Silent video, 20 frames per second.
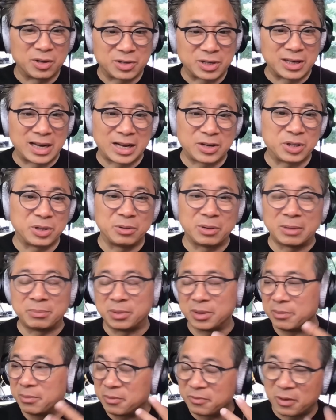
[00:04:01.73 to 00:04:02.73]
And actually I've been
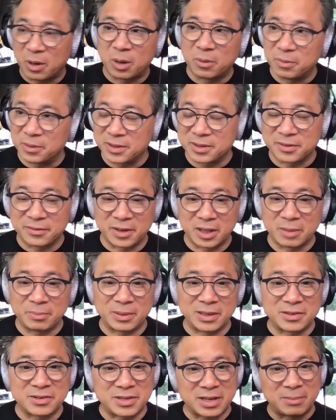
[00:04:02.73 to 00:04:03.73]
involved with developing
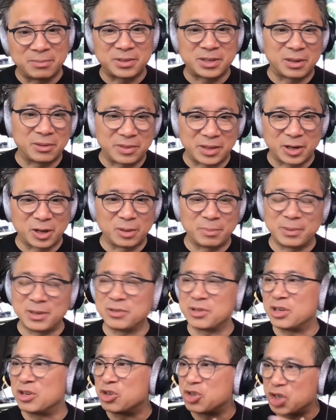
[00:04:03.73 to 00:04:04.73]
stem cell therapies
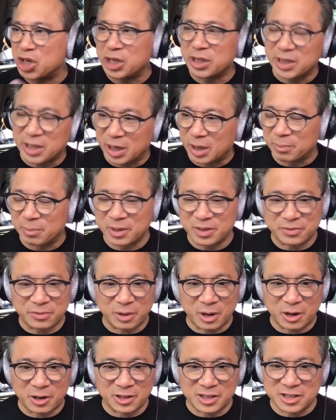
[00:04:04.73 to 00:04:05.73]
and gene therapies for
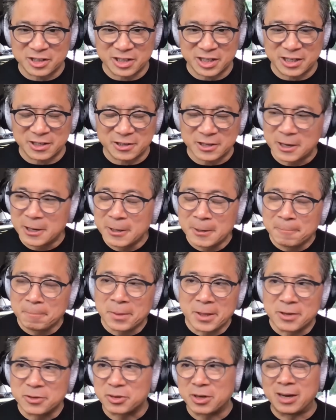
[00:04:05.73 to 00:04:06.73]
heart disease.
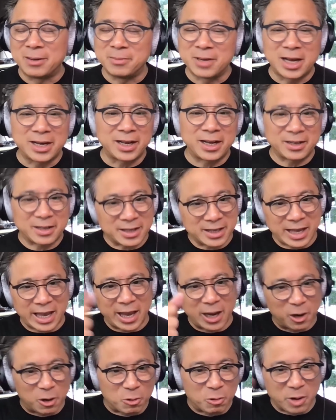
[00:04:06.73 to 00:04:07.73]
So I'm not a
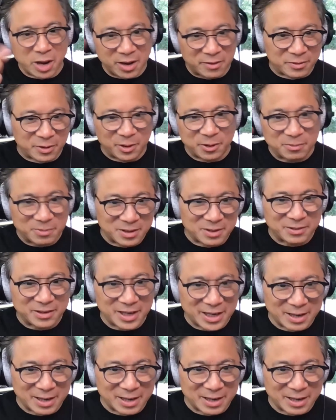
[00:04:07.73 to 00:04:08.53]
kale waiver, okay?